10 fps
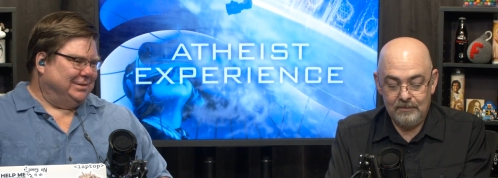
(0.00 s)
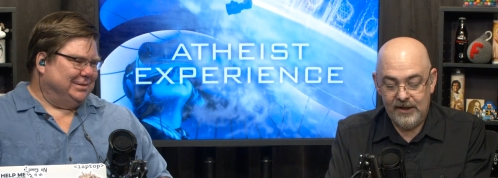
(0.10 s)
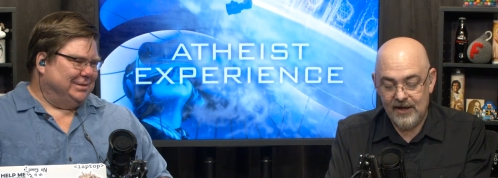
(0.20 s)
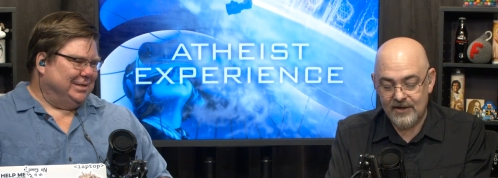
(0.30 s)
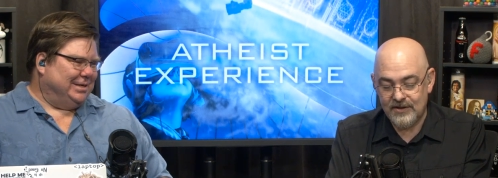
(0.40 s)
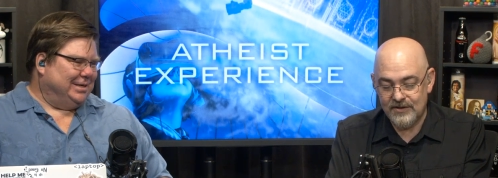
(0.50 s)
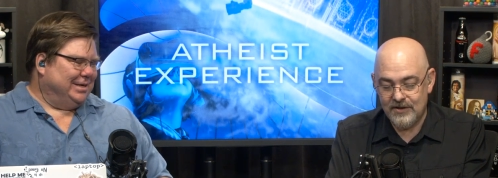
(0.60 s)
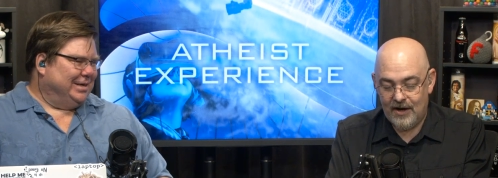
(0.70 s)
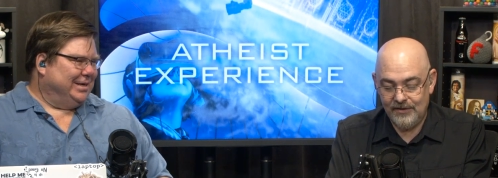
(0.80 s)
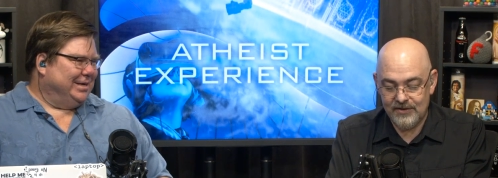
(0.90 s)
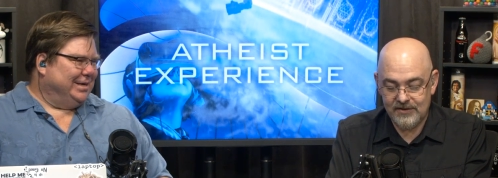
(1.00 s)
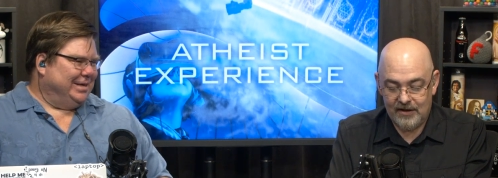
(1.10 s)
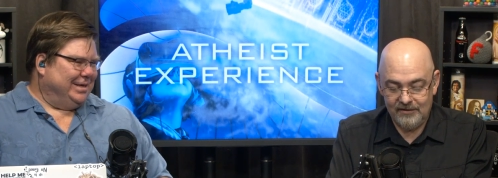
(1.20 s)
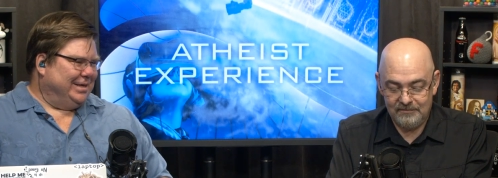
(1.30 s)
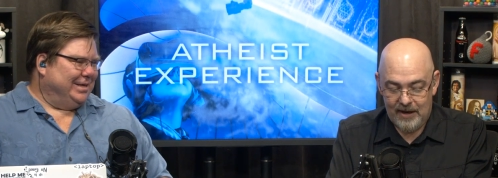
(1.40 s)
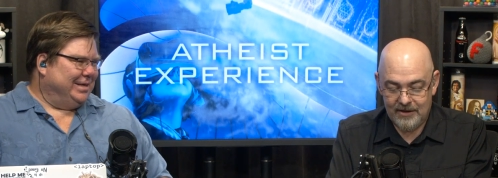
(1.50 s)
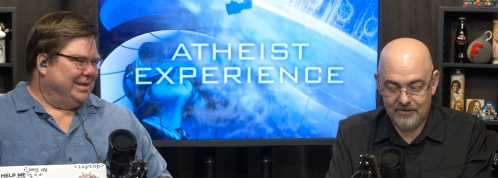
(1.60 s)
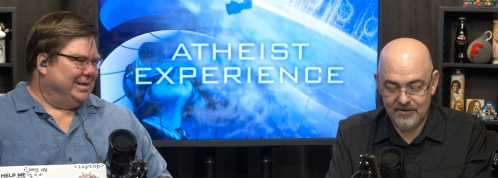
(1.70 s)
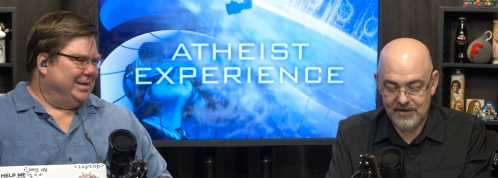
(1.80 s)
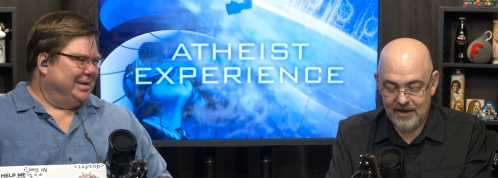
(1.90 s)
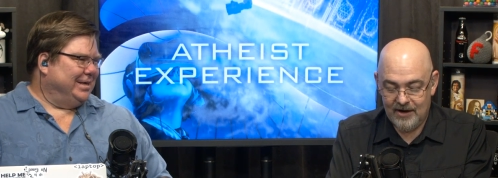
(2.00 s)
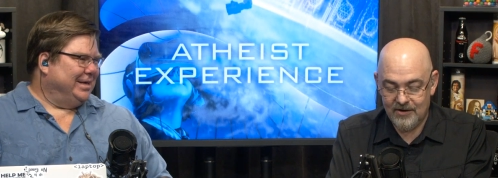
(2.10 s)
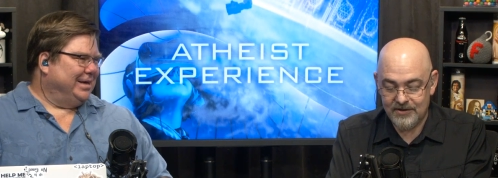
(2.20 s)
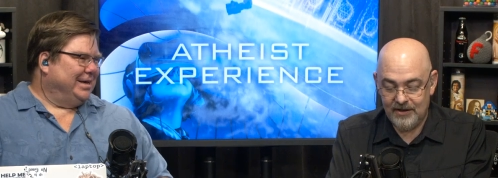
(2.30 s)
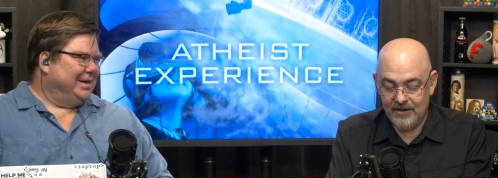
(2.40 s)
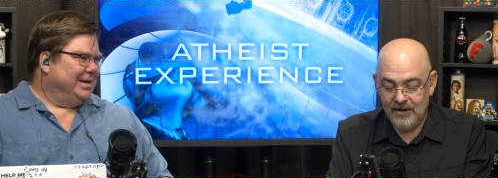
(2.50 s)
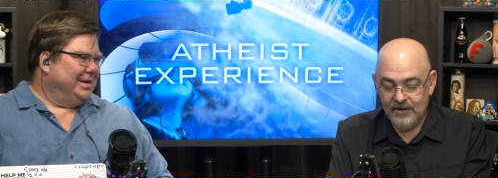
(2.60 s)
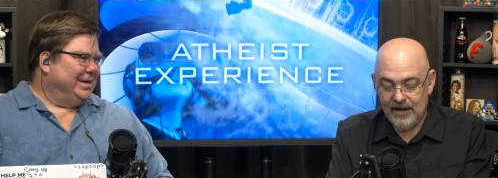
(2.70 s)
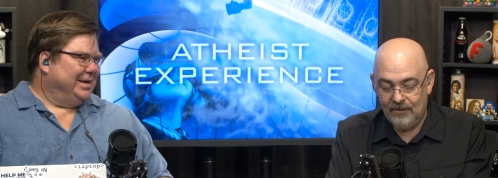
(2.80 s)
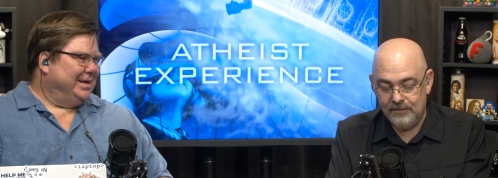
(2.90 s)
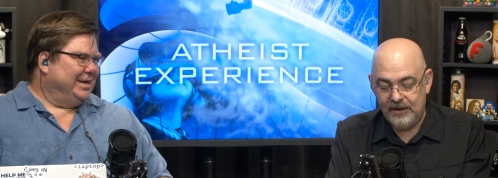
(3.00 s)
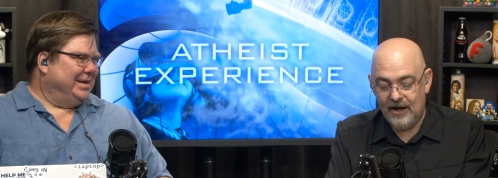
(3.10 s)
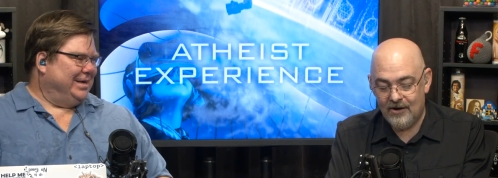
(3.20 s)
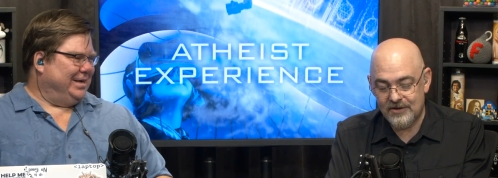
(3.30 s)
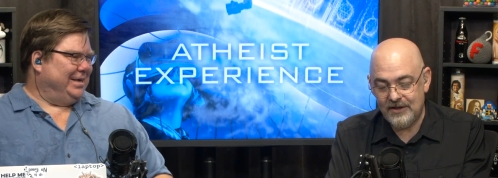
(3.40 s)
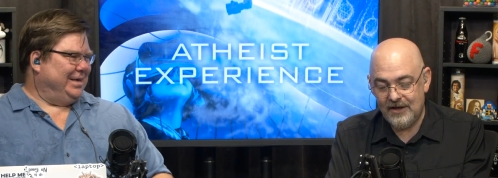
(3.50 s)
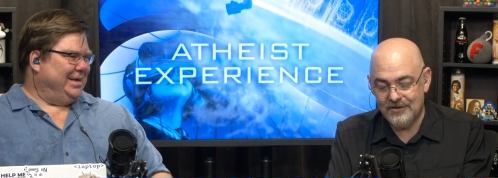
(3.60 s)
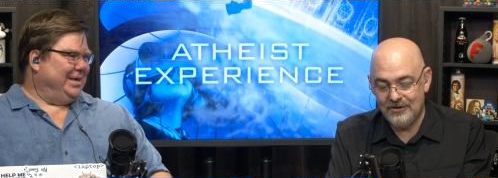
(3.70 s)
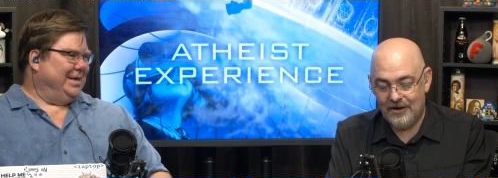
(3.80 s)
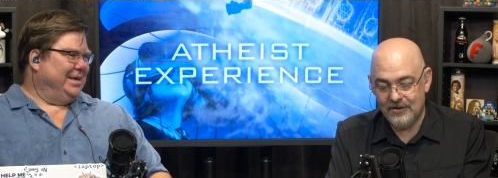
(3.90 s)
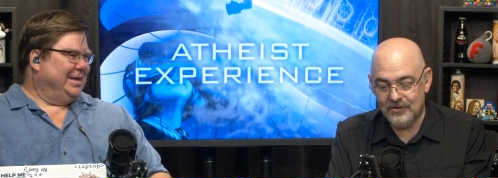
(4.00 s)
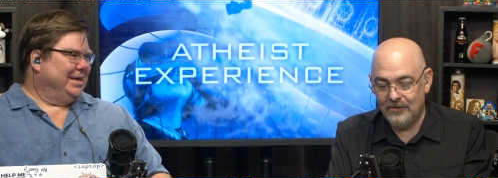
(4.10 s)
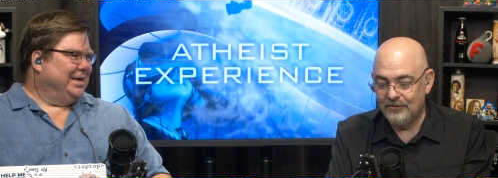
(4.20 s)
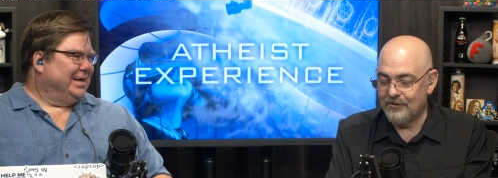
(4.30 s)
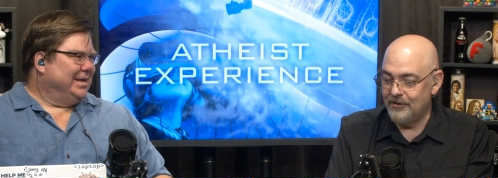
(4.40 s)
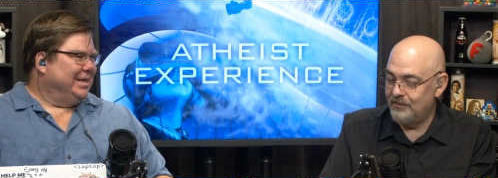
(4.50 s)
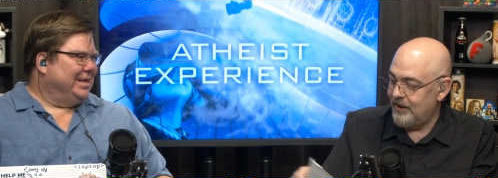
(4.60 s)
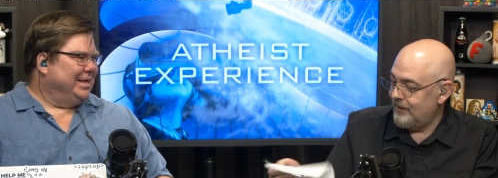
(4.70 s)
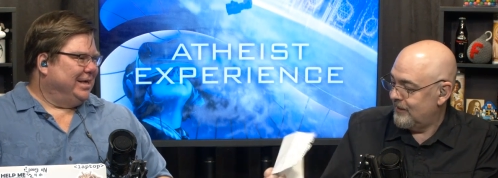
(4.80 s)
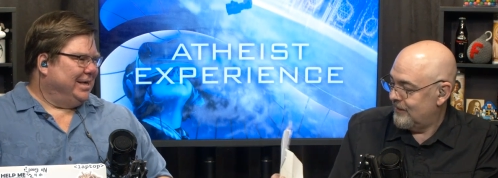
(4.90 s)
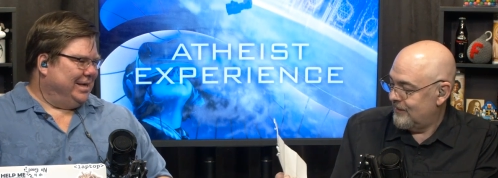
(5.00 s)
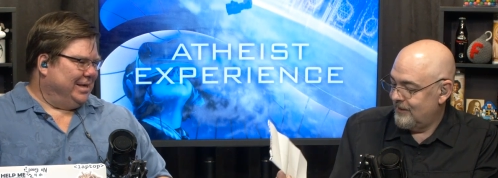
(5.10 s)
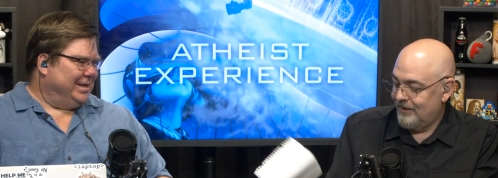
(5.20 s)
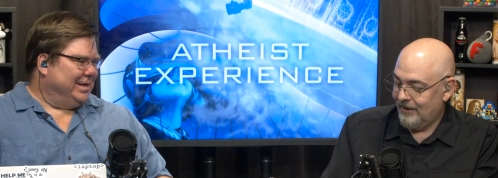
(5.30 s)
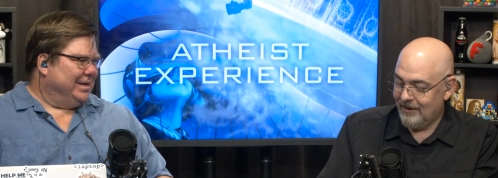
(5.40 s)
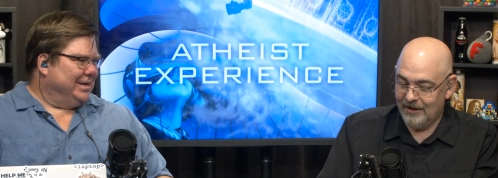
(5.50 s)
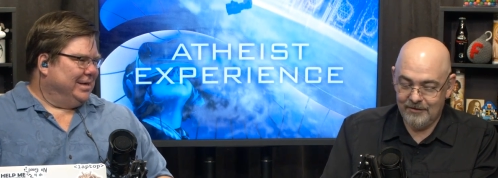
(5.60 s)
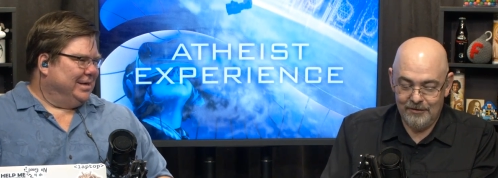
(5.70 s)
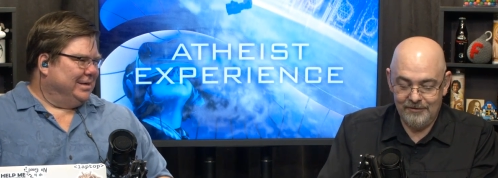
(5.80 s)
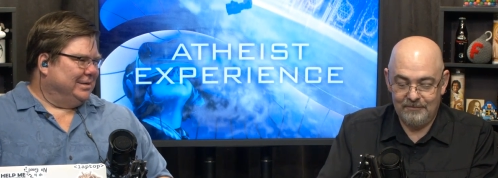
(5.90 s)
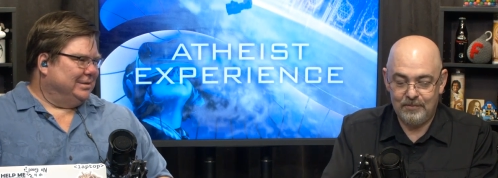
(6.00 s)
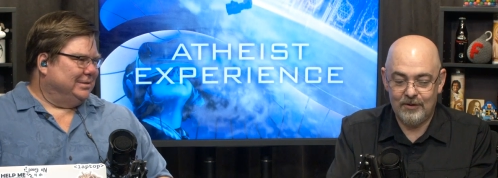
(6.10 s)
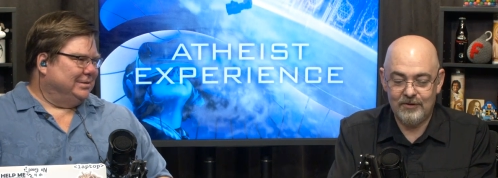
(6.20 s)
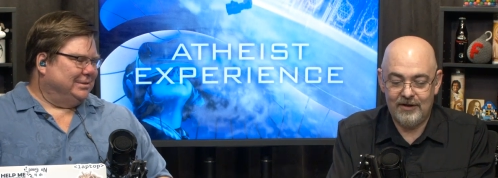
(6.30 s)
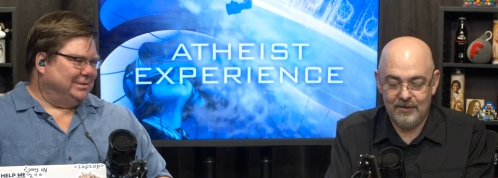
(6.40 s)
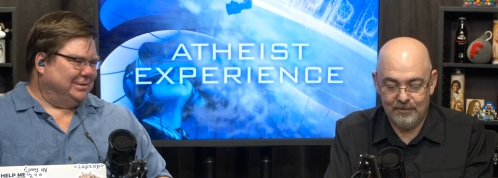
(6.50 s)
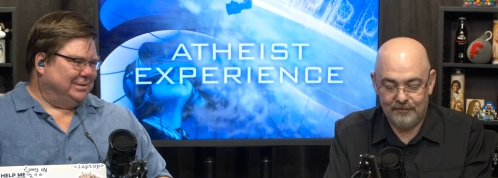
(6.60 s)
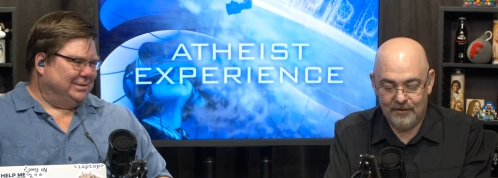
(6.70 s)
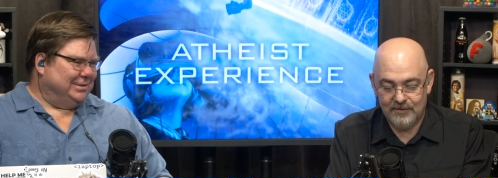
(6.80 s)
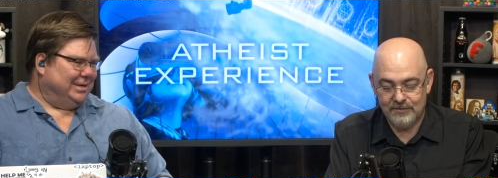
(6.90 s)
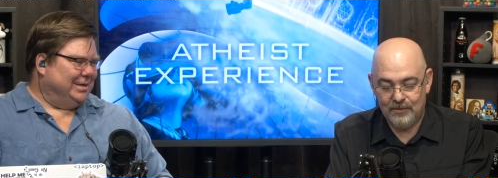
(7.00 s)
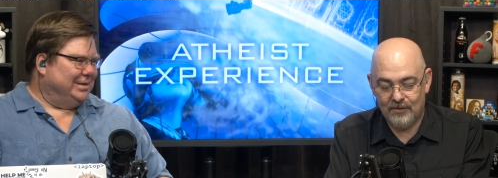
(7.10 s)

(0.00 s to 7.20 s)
Speaker 1: P S Is Don the son of Matt, or is that heresy? That would be heresy, as Don is older than me, and I couldn't have procreated before I was